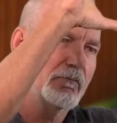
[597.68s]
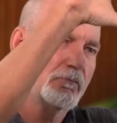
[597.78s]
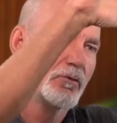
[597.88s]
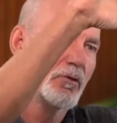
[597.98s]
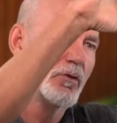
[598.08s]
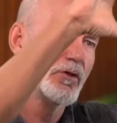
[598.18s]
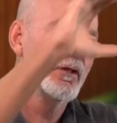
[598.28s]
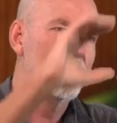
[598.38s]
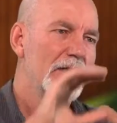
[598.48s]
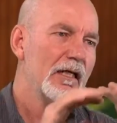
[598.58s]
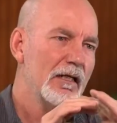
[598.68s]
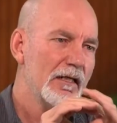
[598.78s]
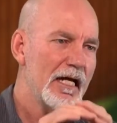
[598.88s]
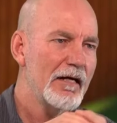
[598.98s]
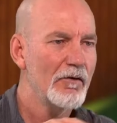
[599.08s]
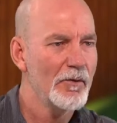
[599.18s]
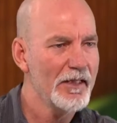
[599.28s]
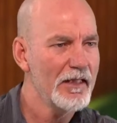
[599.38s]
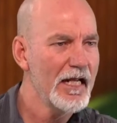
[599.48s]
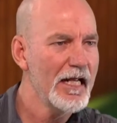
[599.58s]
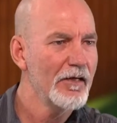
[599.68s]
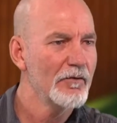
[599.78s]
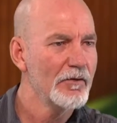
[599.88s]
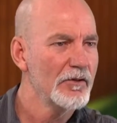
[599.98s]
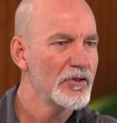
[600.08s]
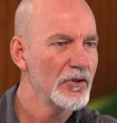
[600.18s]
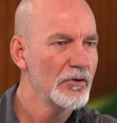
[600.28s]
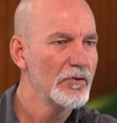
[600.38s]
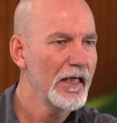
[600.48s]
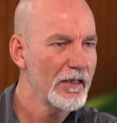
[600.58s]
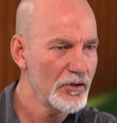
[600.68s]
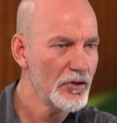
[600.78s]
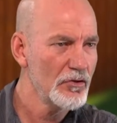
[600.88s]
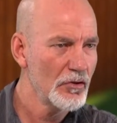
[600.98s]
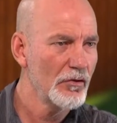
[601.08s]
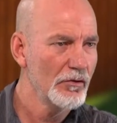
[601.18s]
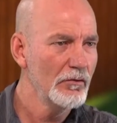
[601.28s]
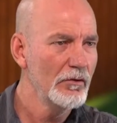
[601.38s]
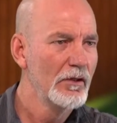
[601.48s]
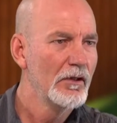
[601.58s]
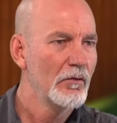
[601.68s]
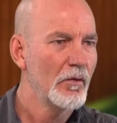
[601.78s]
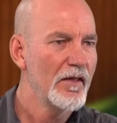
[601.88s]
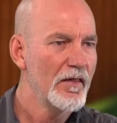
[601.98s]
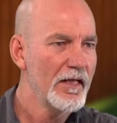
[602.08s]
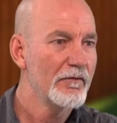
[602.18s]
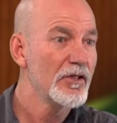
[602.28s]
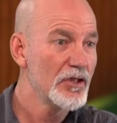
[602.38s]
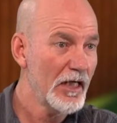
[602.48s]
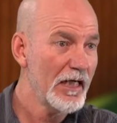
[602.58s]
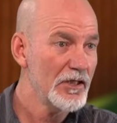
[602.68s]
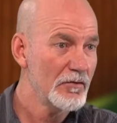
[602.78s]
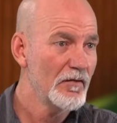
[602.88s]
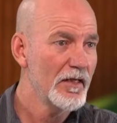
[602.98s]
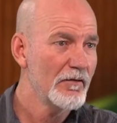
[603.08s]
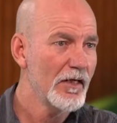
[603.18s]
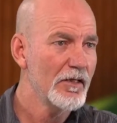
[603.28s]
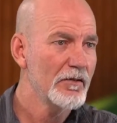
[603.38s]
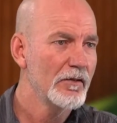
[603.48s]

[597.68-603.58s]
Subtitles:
broad narrowing down to, at a tutorial, where they're in charge of their own